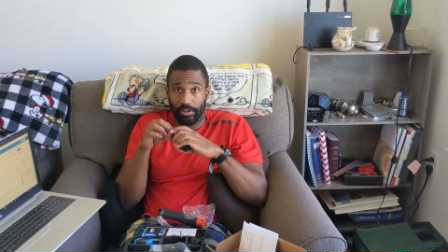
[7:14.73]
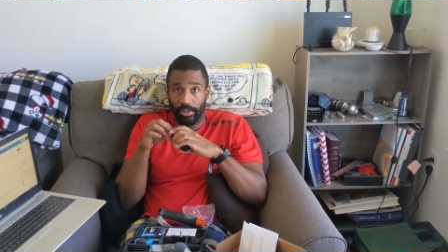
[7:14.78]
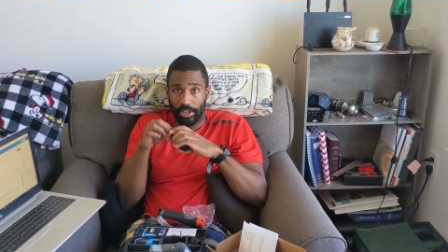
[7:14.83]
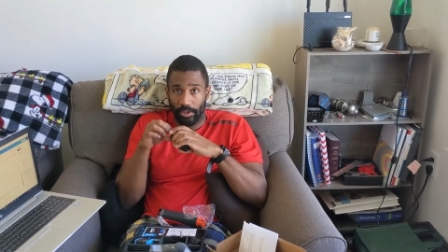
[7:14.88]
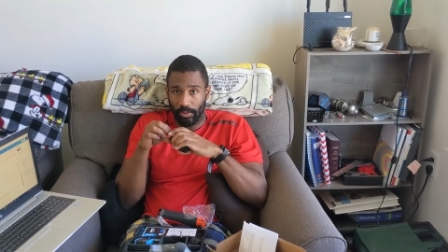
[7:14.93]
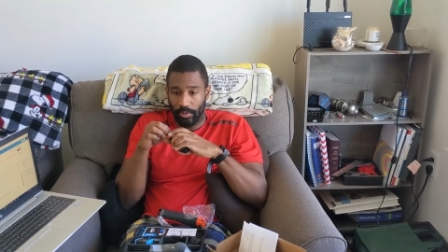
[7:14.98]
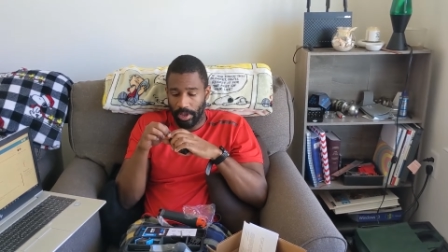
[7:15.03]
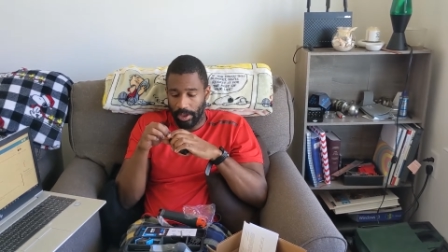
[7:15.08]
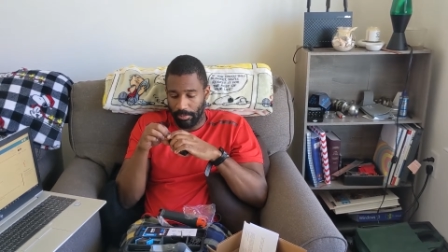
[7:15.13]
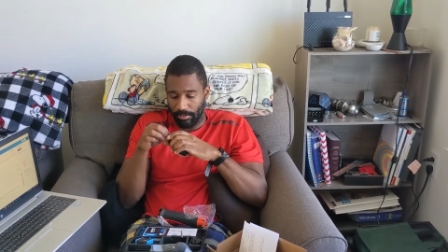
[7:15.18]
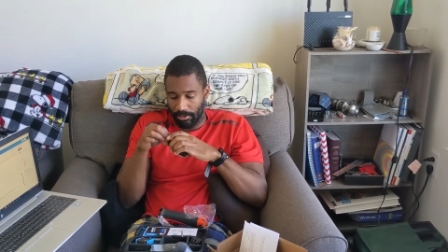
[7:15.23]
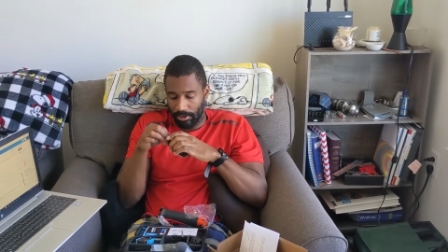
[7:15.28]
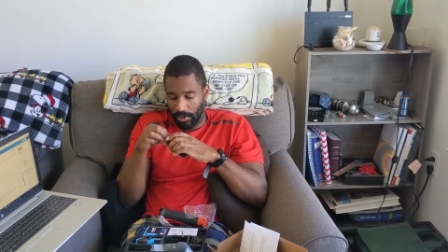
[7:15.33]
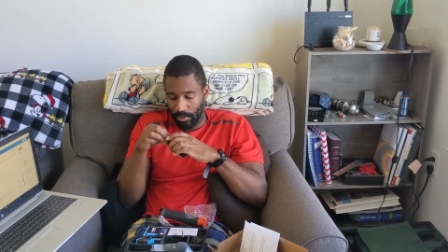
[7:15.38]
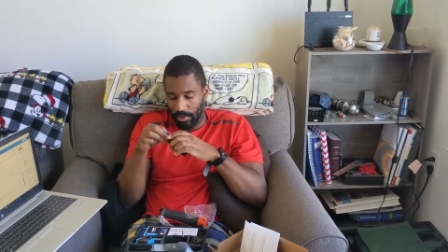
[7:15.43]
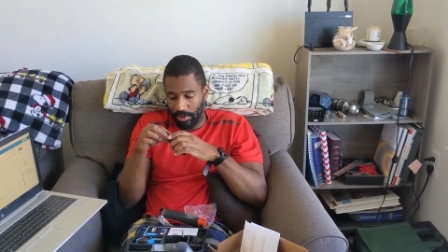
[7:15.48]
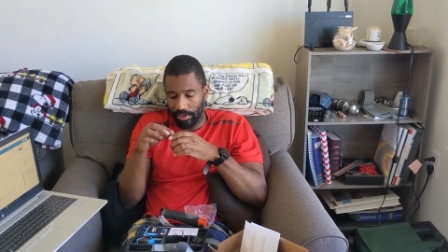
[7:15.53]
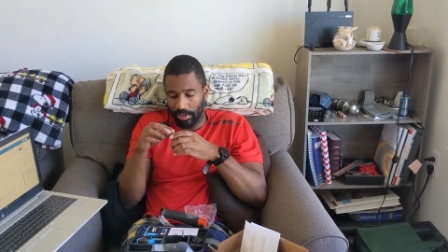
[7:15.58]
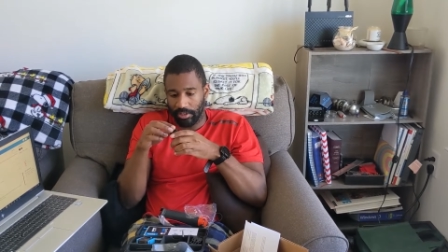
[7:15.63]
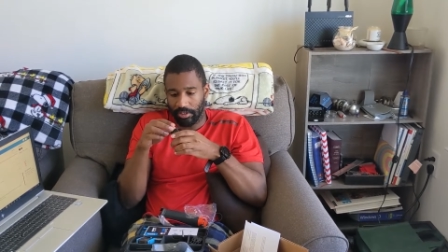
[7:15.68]
That's why I'm
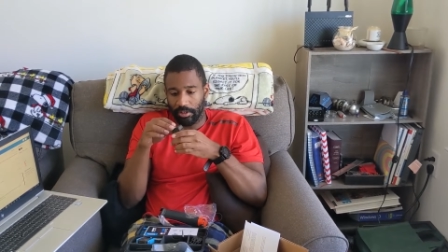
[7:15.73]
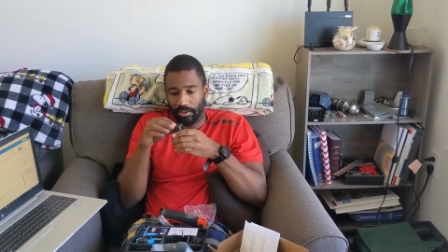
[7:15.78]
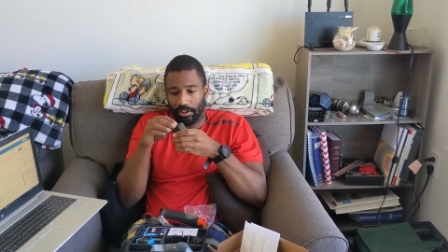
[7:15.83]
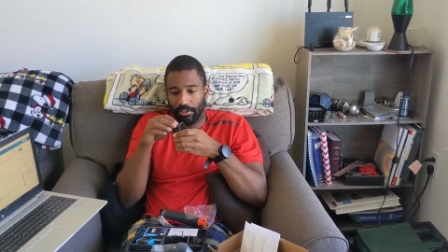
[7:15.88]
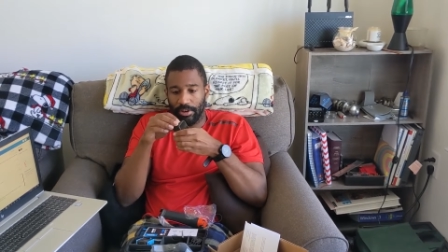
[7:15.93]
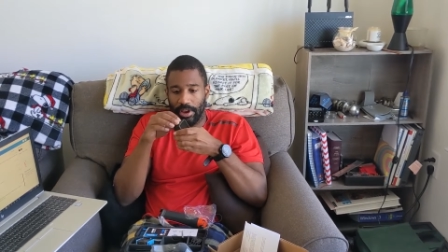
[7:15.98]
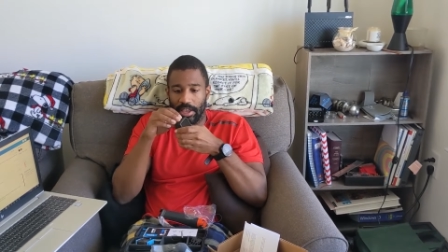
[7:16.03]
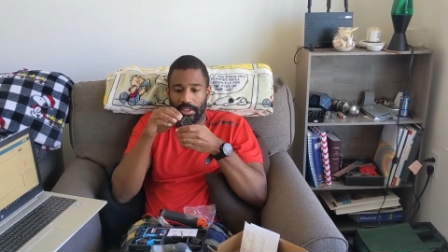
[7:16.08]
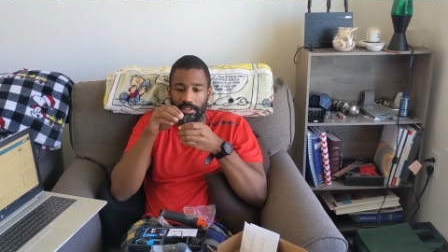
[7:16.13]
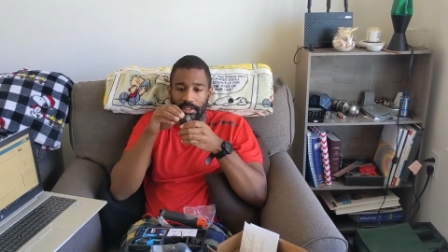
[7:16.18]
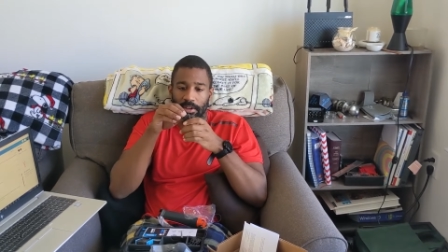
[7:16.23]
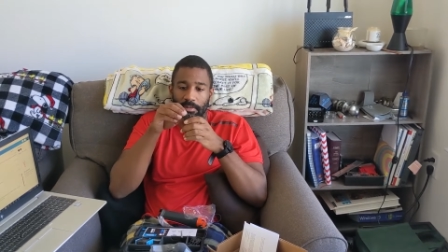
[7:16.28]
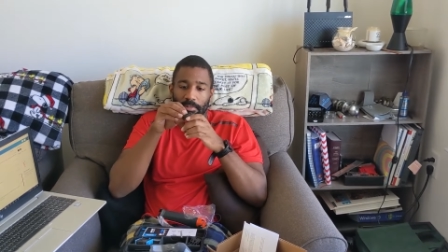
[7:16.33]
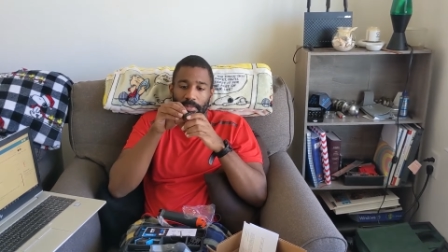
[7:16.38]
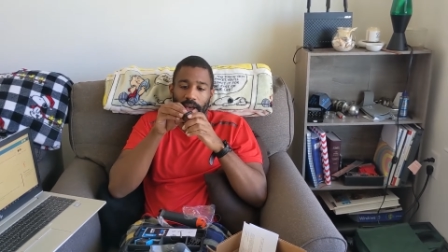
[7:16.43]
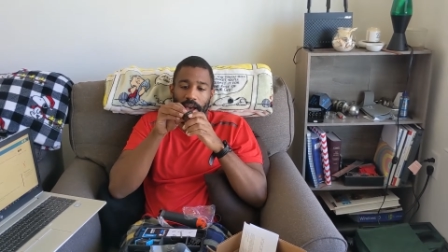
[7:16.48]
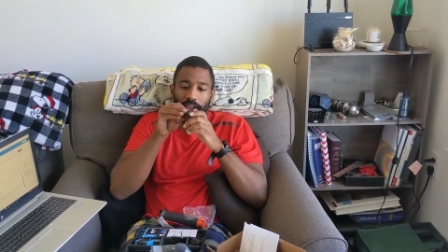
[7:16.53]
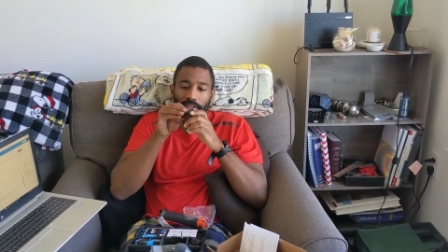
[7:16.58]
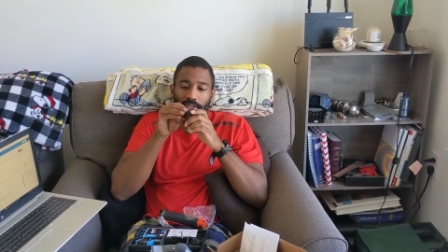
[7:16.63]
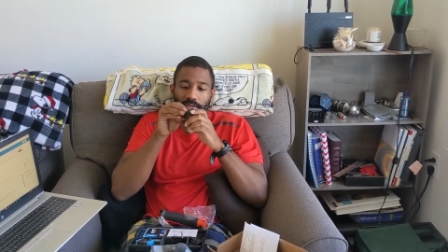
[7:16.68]
doing this crazy
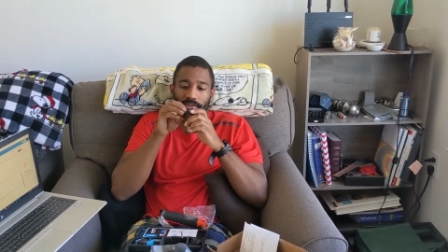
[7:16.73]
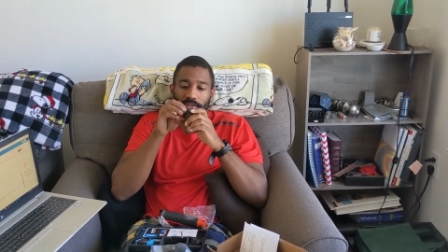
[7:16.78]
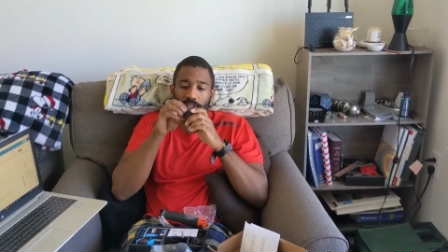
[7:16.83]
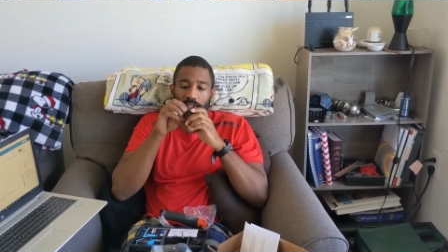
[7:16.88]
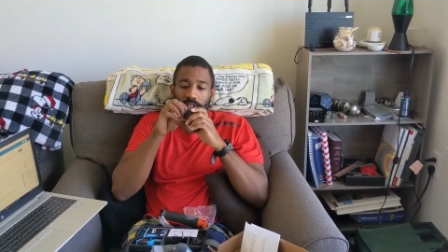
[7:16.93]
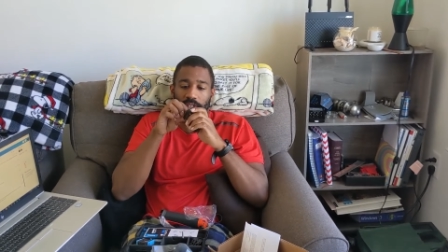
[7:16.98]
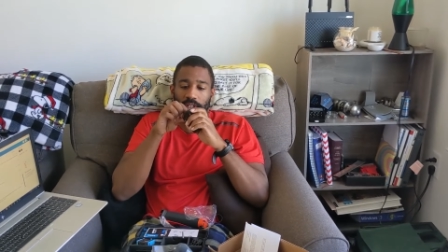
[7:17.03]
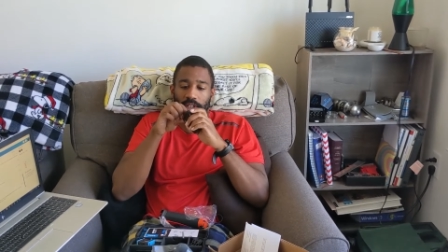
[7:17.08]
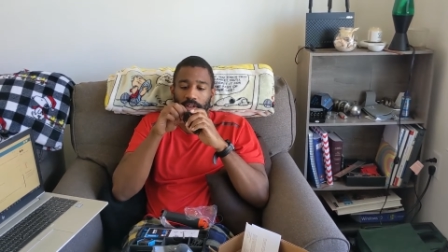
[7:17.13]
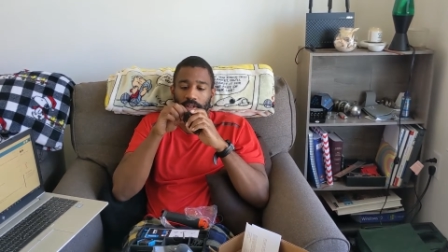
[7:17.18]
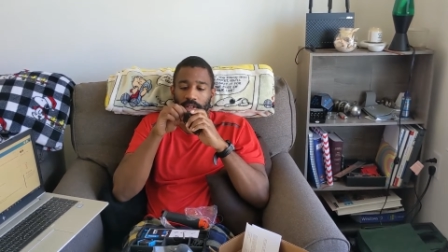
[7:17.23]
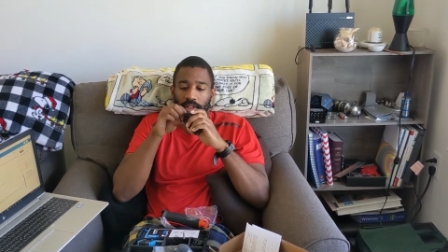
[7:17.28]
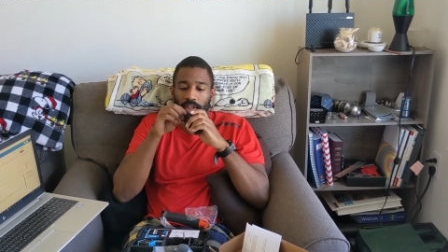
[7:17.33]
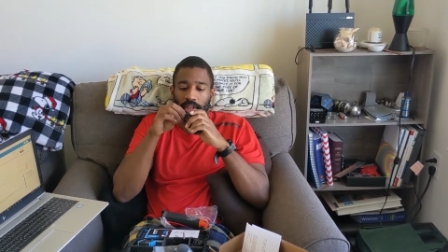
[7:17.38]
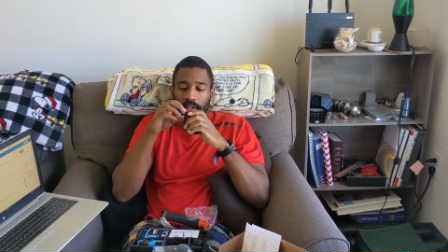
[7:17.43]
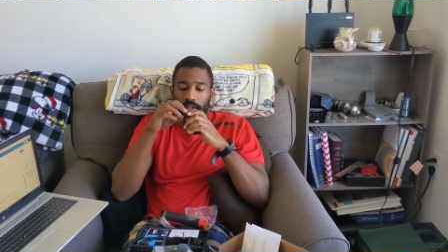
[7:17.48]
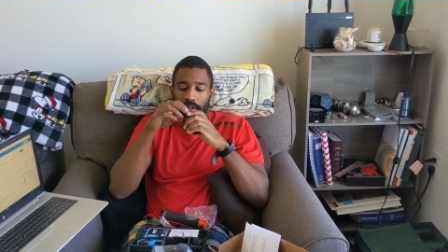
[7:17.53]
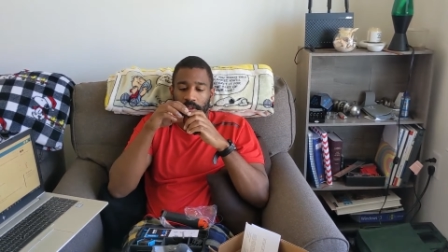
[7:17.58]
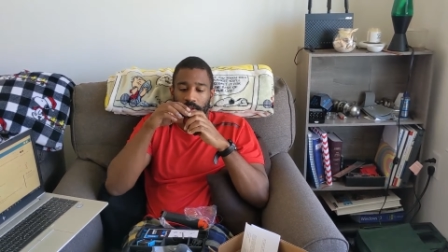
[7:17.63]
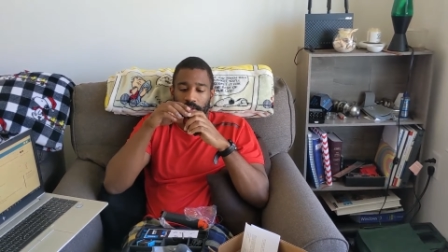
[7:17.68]
unboxing video.
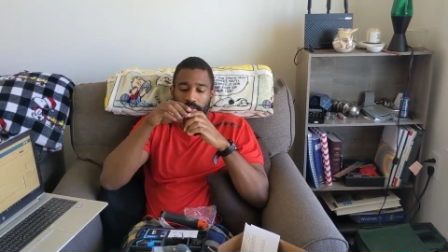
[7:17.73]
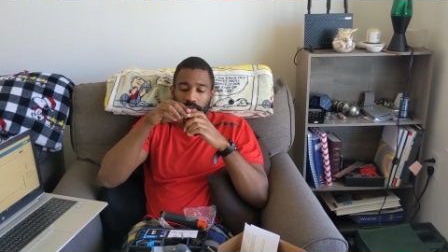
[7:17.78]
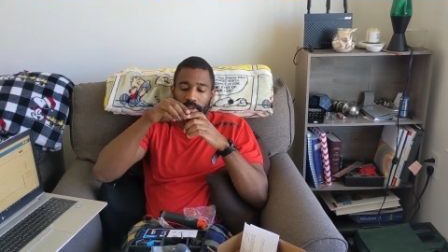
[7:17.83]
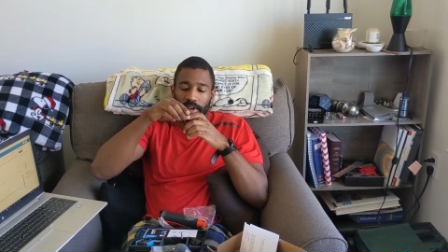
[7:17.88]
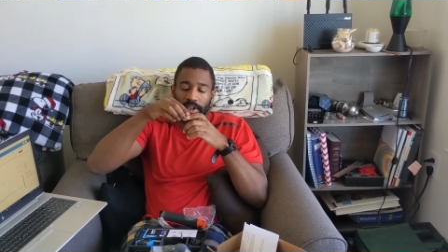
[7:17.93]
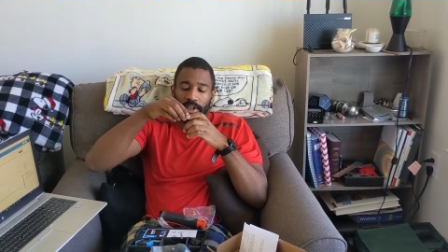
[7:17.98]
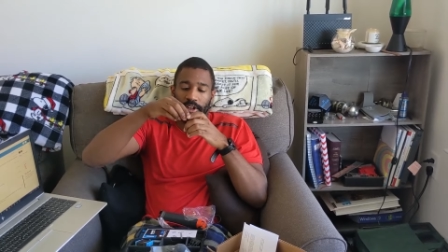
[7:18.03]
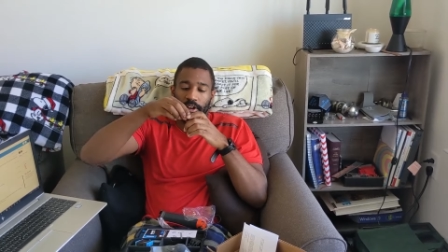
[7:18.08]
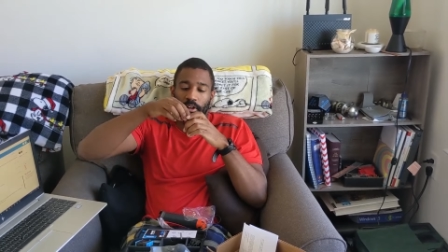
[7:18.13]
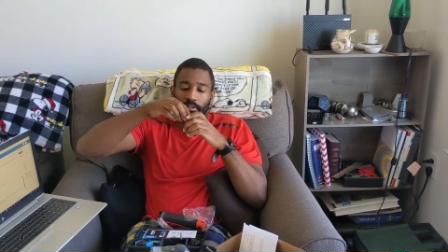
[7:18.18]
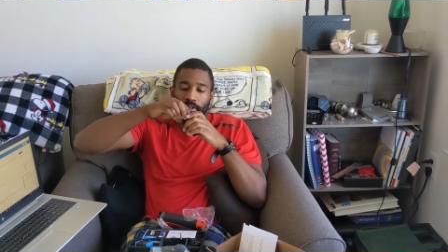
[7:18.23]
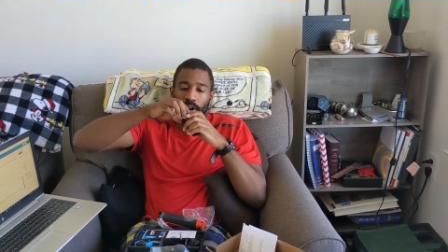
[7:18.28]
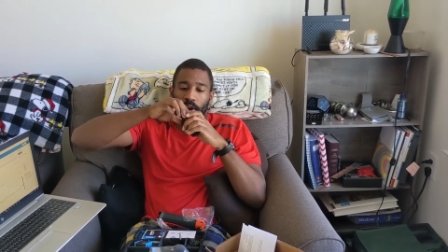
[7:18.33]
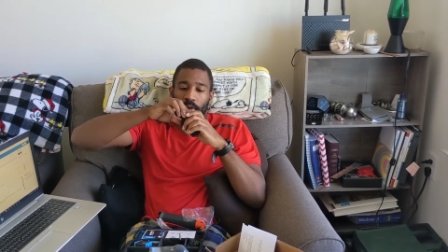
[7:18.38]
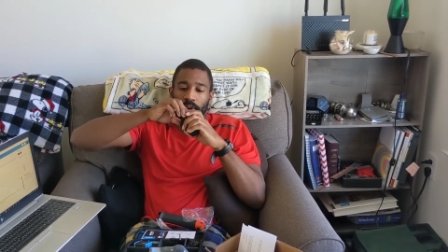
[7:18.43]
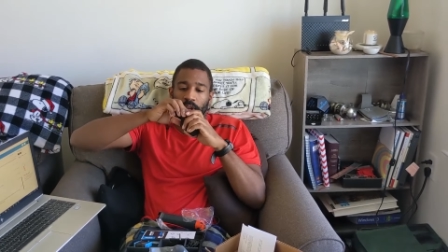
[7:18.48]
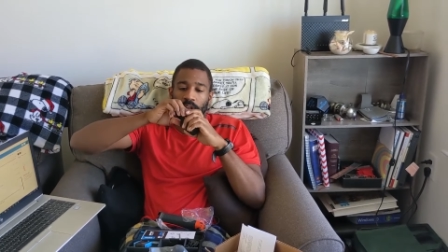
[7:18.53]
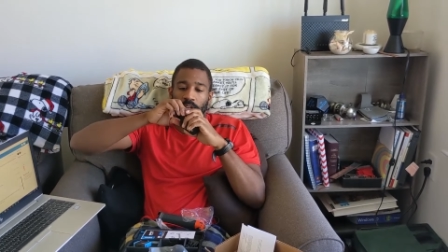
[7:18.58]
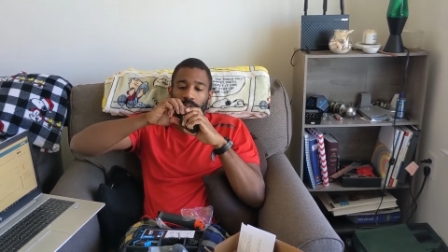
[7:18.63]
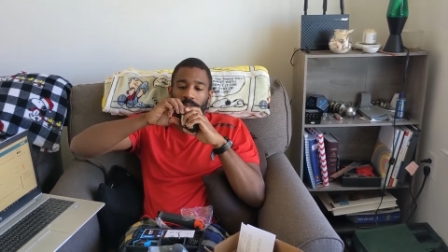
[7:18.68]
Freaking
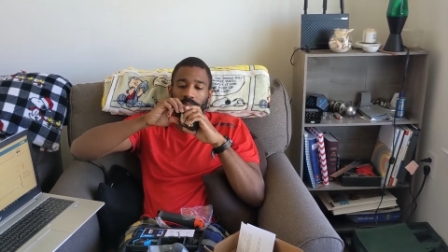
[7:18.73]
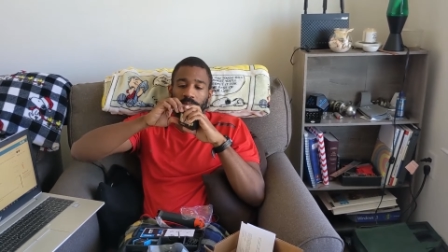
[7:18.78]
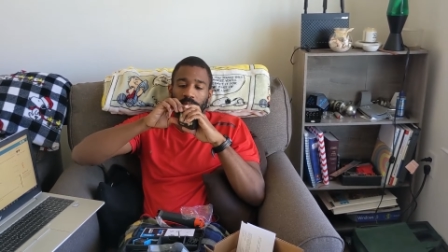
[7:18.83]
Corona.